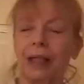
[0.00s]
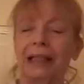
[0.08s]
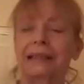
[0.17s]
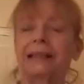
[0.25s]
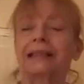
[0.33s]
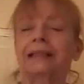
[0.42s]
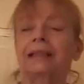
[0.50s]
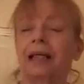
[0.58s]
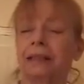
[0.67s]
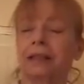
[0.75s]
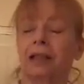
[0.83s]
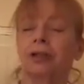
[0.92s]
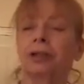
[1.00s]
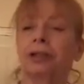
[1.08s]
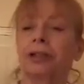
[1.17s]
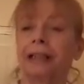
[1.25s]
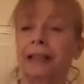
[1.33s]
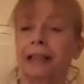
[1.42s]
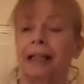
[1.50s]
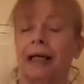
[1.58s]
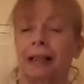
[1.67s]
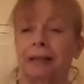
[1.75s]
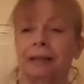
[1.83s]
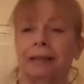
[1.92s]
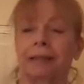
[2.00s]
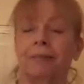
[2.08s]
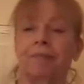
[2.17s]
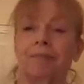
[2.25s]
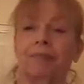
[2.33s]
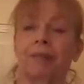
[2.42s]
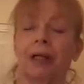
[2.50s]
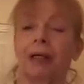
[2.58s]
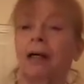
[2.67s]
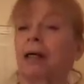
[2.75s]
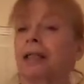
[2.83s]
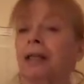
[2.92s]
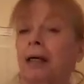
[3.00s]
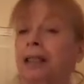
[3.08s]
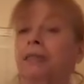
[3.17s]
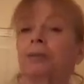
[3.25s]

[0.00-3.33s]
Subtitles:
It is nice. I could drink that like I